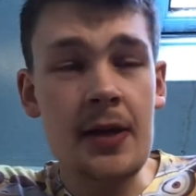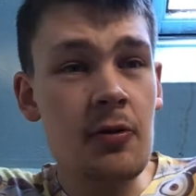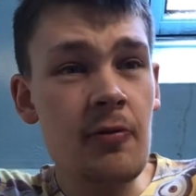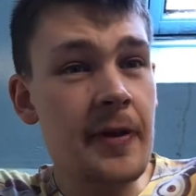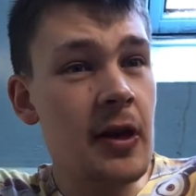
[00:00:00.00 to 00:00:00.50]

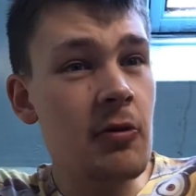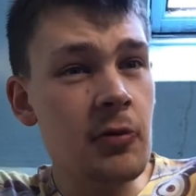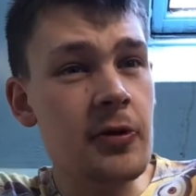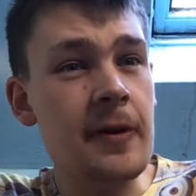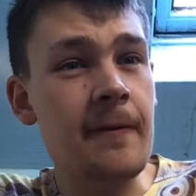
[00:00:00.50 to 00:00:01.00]
And you know,
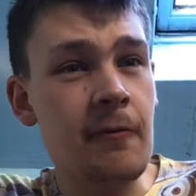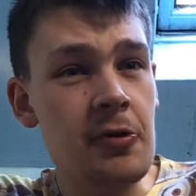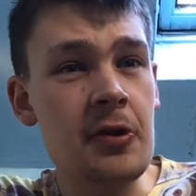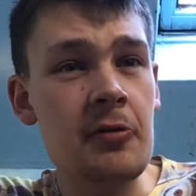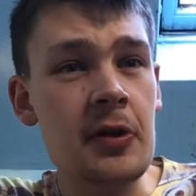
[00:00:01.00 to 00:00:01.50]
they are
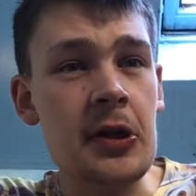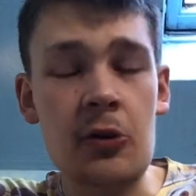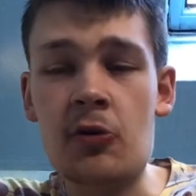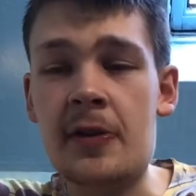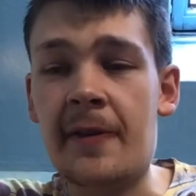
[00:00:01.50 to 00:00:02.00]
looking
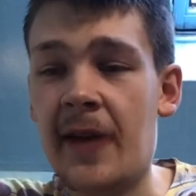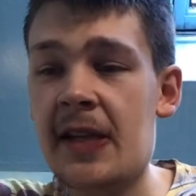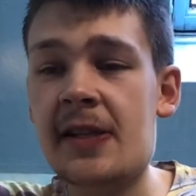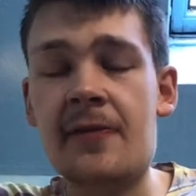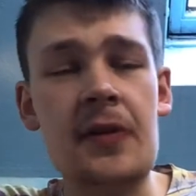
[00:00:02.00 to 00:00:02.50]
really good
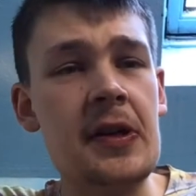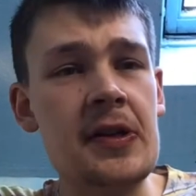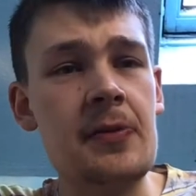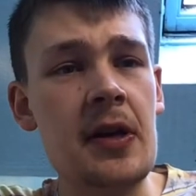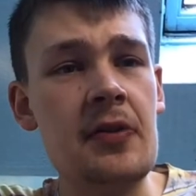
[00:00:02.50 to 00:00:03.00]

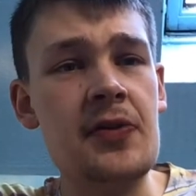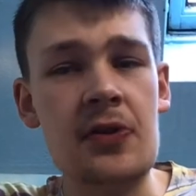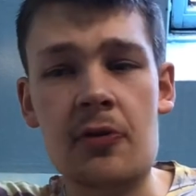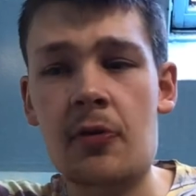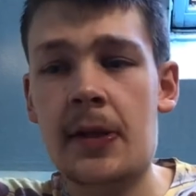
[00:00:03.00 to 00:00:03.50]
defensively as
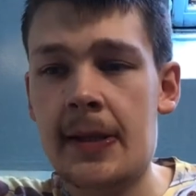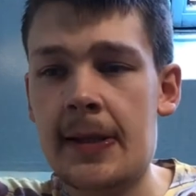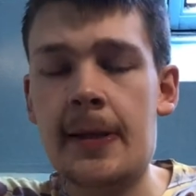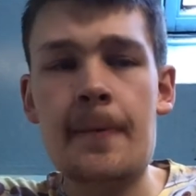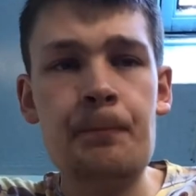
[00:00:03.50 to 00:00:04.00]
well. So
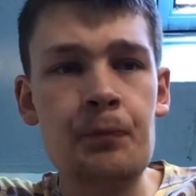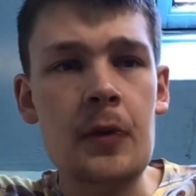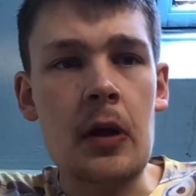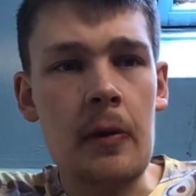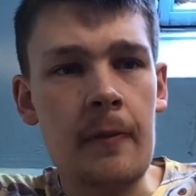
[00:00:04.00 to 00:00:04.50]

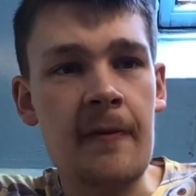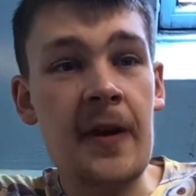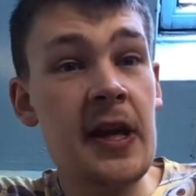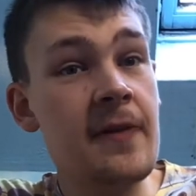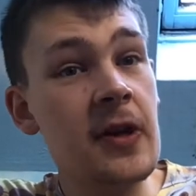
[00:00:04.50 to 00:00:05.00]

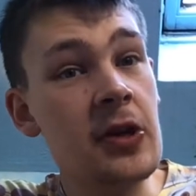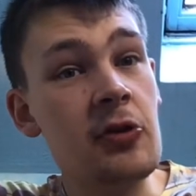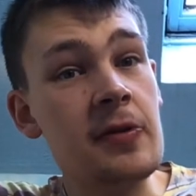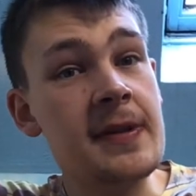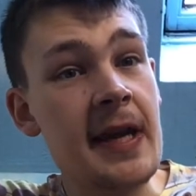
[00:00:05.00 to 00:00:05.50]

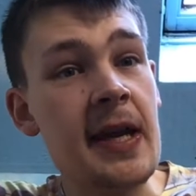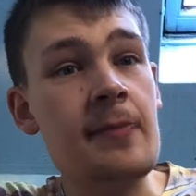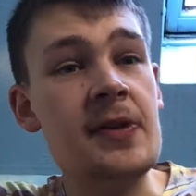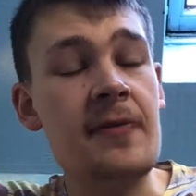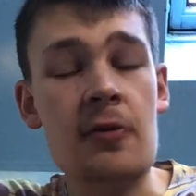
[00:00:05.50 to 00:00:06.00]
very good
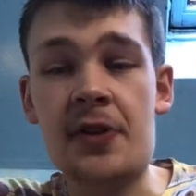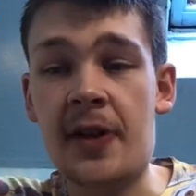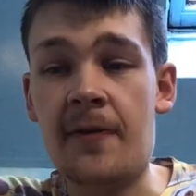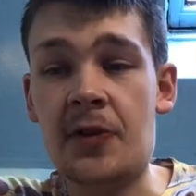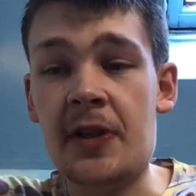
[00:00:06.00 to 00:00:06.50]
times if
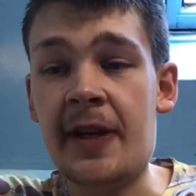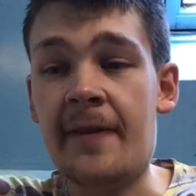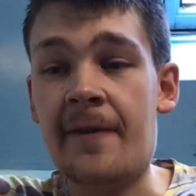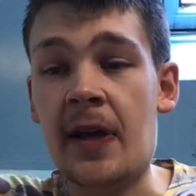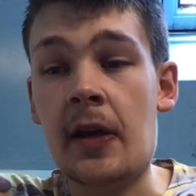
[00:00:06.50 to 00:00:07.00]
you're a Sheffield
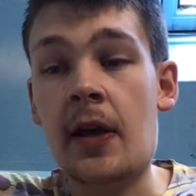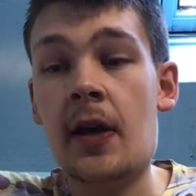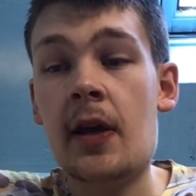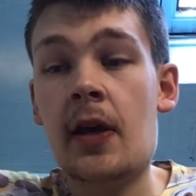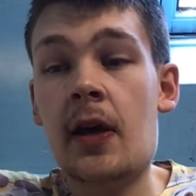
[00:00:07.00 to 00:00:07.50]
United
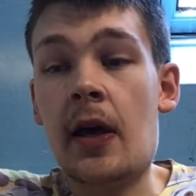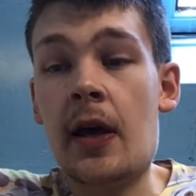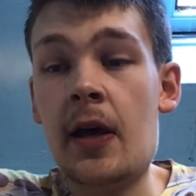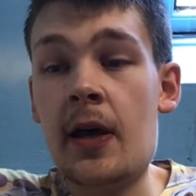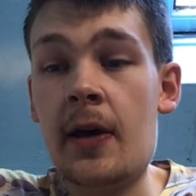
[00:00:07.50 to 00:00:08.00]
fan.
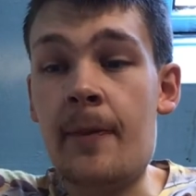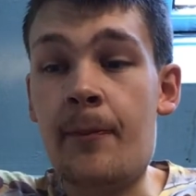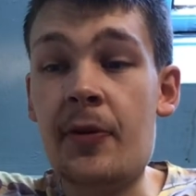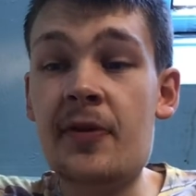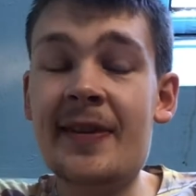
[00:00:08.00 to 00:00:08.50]

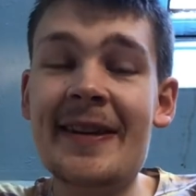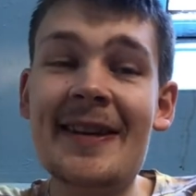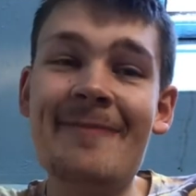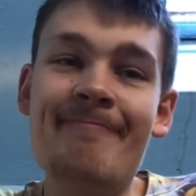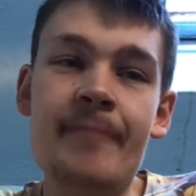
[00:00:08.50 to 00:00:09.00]

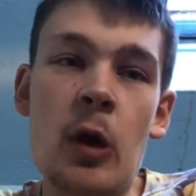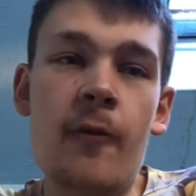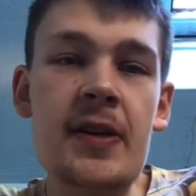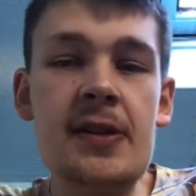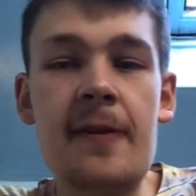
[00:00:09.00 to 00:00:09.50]
Burnley,
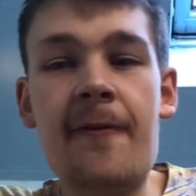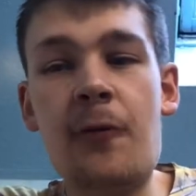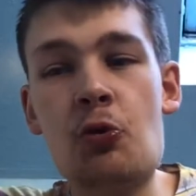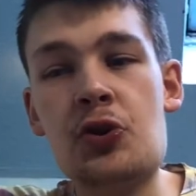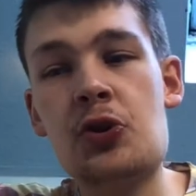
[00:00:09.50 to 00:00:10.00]

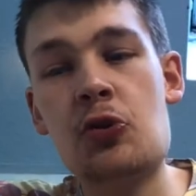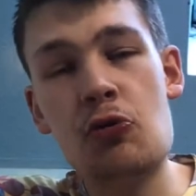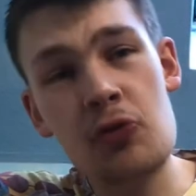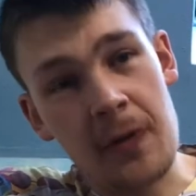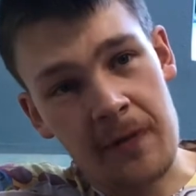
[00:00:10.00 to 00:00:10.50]
obviously
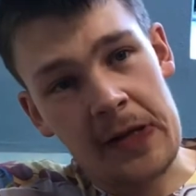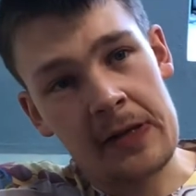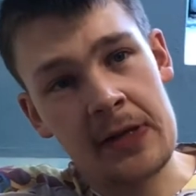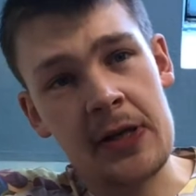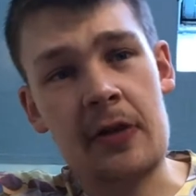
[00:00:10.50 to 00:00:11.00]
4-2
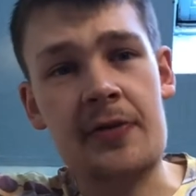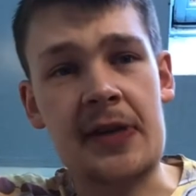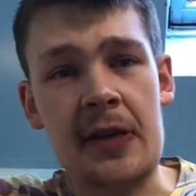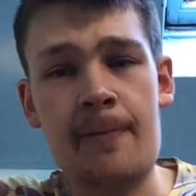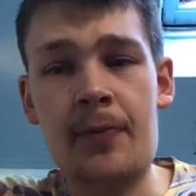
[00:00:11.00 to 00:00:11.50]
defeat to
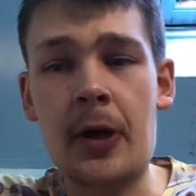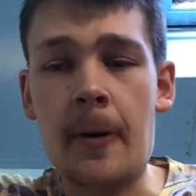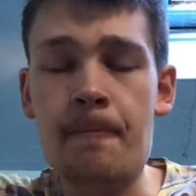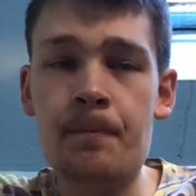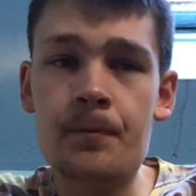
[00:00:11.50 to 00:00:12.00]
Chelsea,
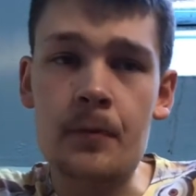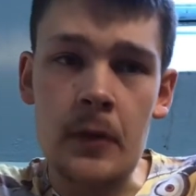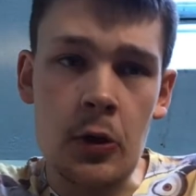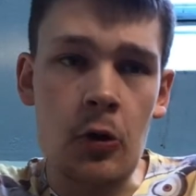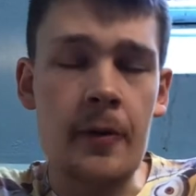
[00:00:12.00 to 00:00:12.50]
but
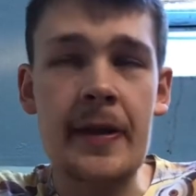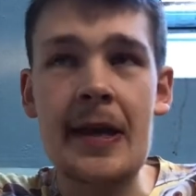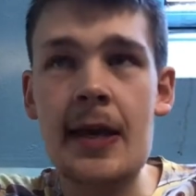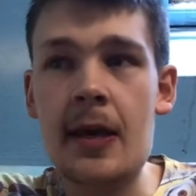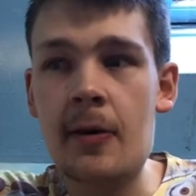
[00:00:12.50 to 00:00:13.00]
you
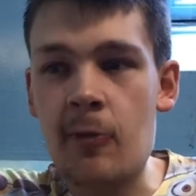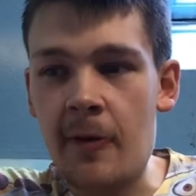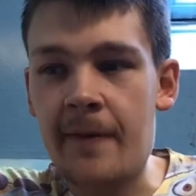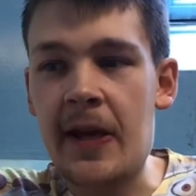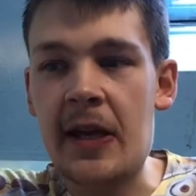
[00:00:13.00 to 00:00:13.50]
know,
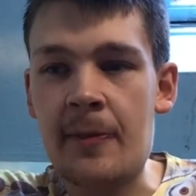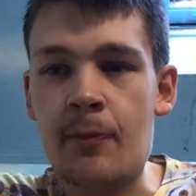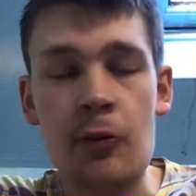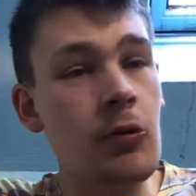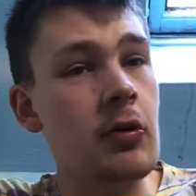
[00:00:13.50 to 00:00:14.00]
they were
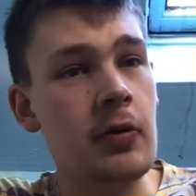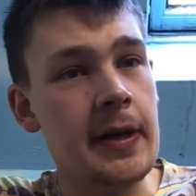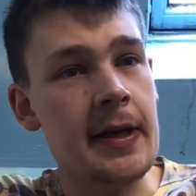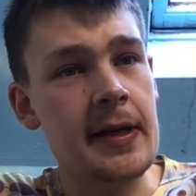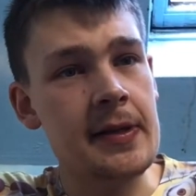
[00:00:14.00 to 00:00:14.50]
very
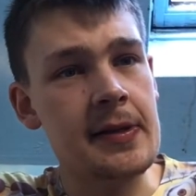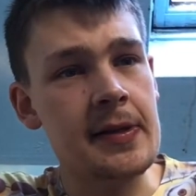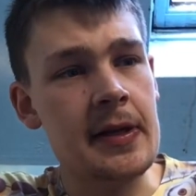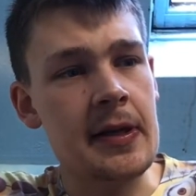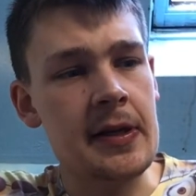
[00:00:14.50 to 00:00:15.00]
poor
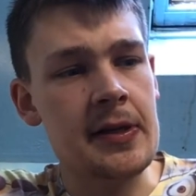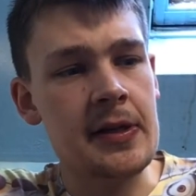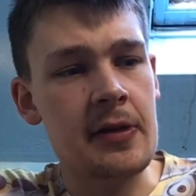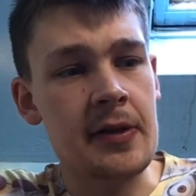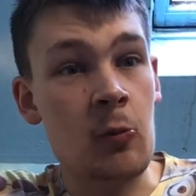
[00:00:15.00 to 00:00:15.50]
against
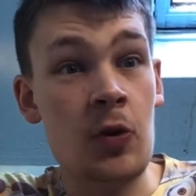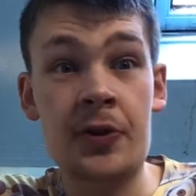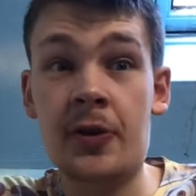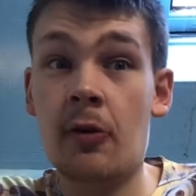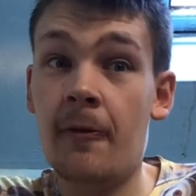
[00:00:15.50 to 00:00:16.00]

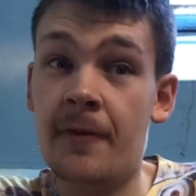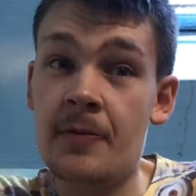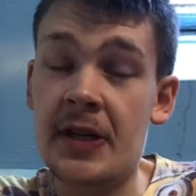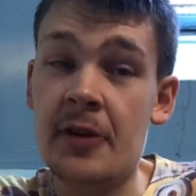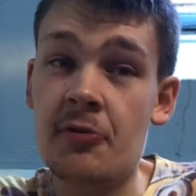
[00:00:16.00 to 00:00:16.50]
Chelsea. Wonder
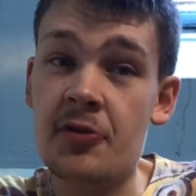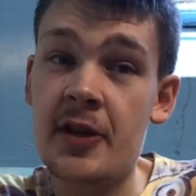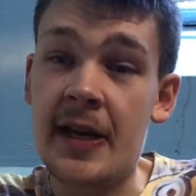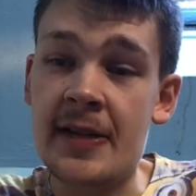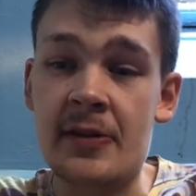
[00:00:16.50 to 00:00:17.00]
goal from Jay
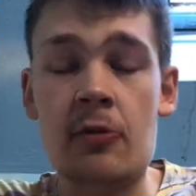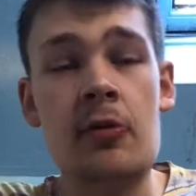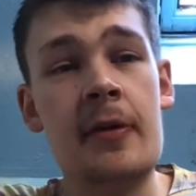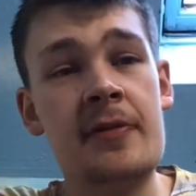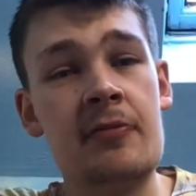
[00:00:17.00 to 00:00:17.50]

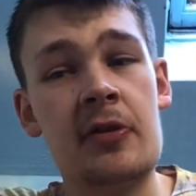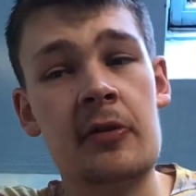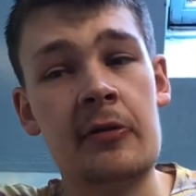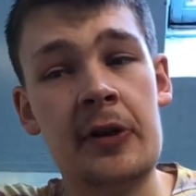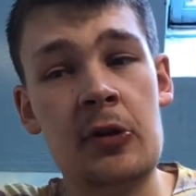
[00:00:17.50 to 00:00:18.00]
Rodriguez though, that
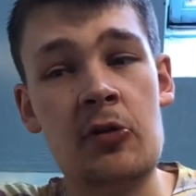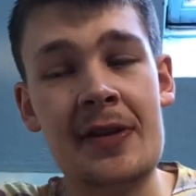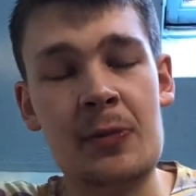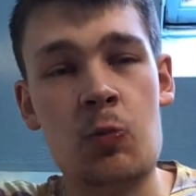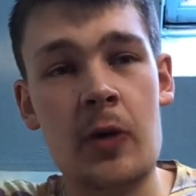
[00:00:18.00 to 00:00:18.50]
was really
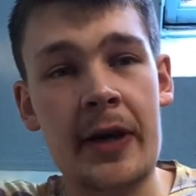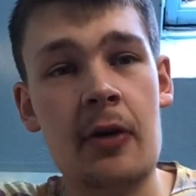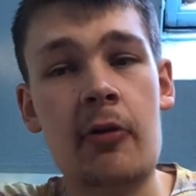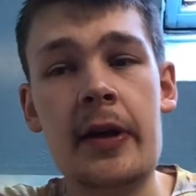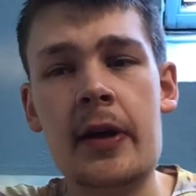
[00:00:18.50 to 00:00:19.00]
good as
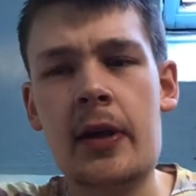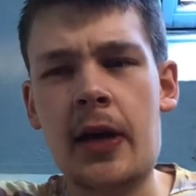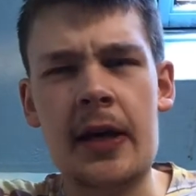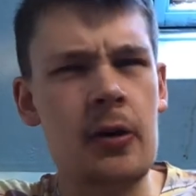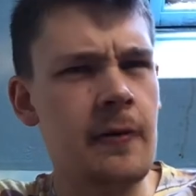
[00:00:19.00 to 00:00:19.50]
well.
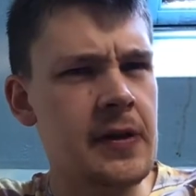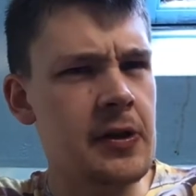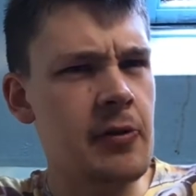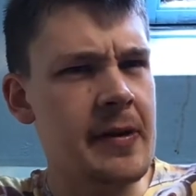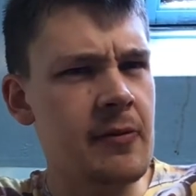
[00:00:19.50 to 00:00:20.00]
And
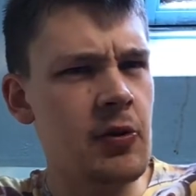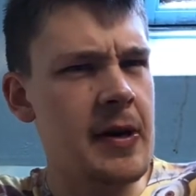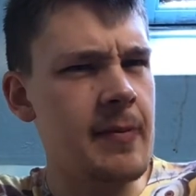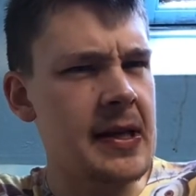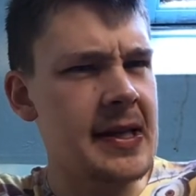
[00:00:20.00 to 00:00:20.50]
then obviously
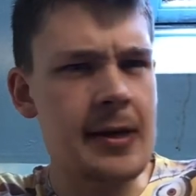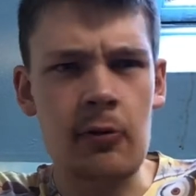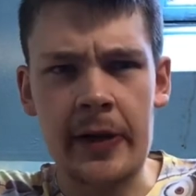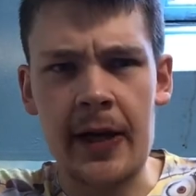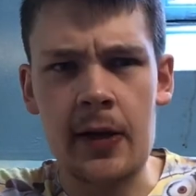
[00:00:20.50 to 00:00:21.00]
Dwight
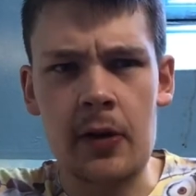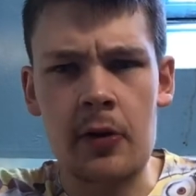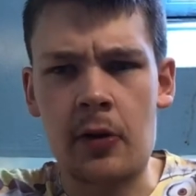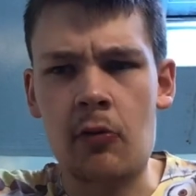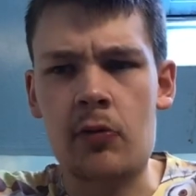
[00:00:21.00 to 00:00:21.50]
McNeil
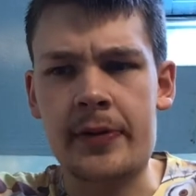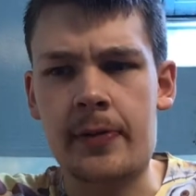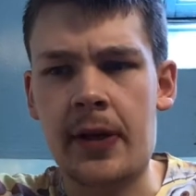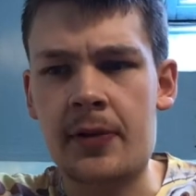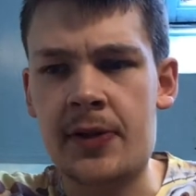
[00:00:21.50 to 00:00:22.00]
getting another
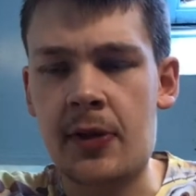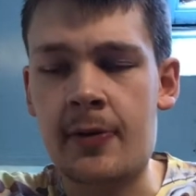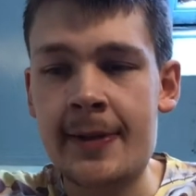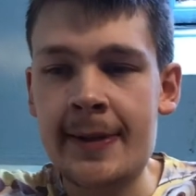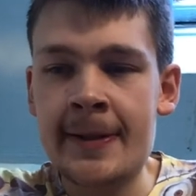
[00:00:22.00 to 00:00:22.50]
goal as well.
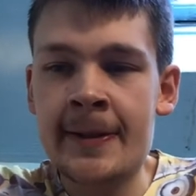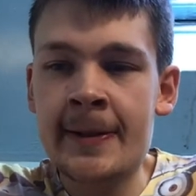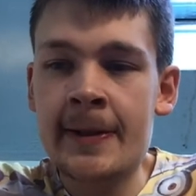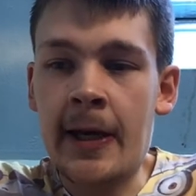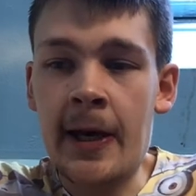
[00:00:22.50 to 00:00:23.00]
So
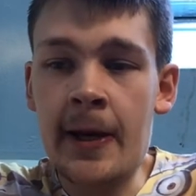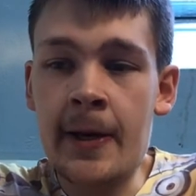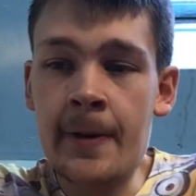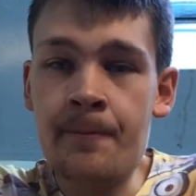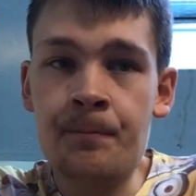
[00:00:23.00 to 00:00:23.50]

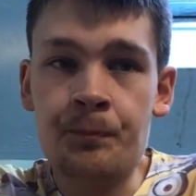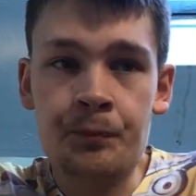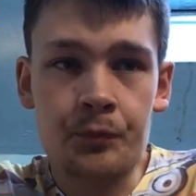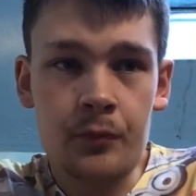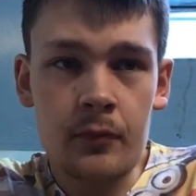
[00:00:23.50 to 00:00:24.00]

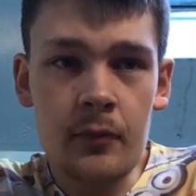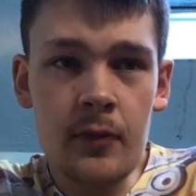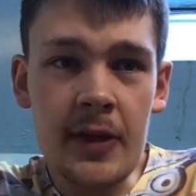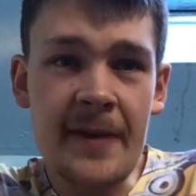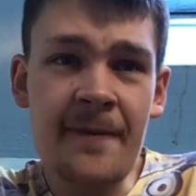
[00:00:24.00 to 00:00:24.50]

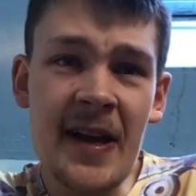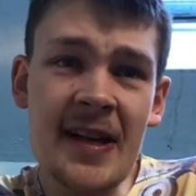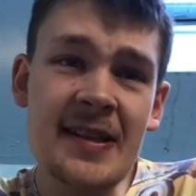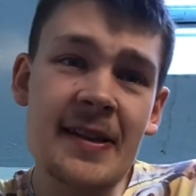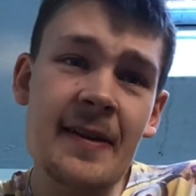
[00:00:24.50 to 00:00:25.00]

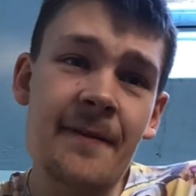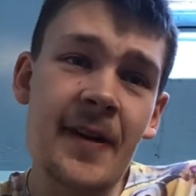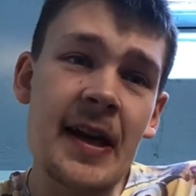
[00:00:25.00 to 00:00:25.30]
in fact,